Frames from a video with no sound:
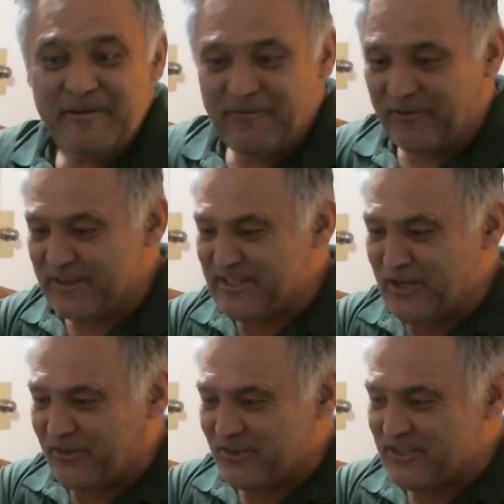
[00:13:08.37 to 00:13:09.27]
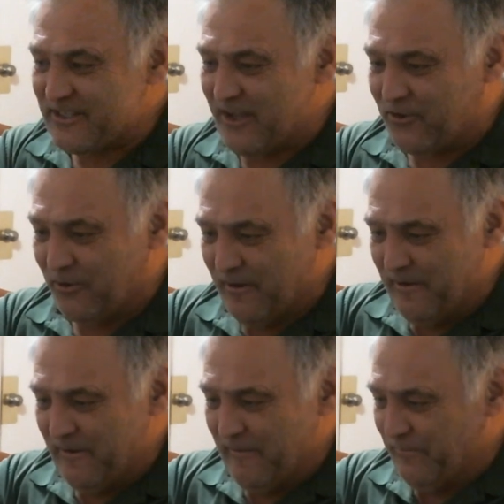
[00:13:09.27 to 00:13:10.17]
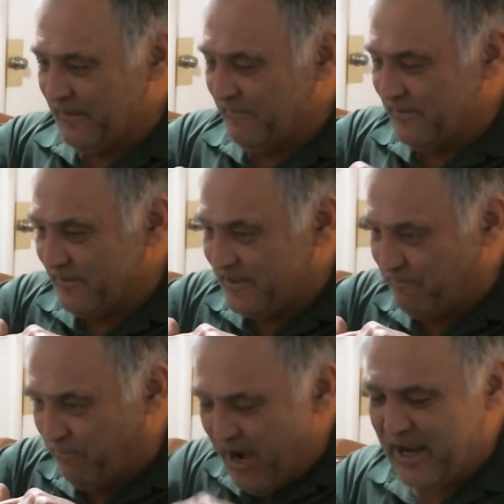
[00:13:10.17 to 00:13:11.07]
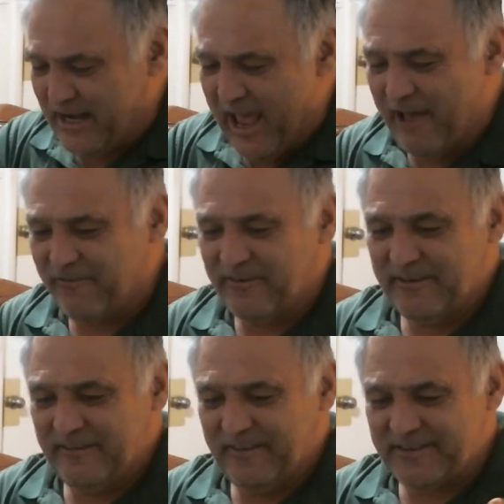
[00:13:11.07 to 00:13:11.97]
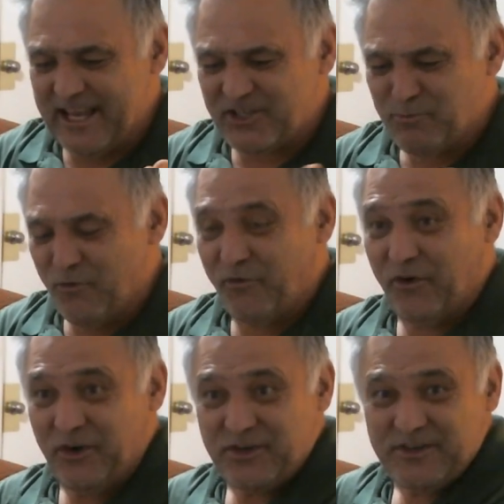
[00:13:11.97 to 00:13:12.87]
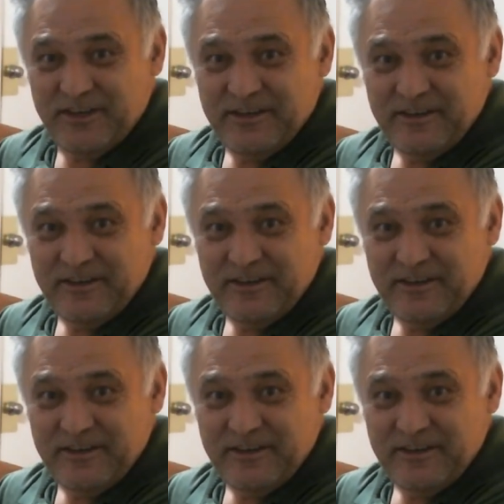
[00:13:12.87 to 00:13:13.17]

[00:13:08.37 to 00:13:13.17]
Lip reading: For this thing not to break in half, this has to move first.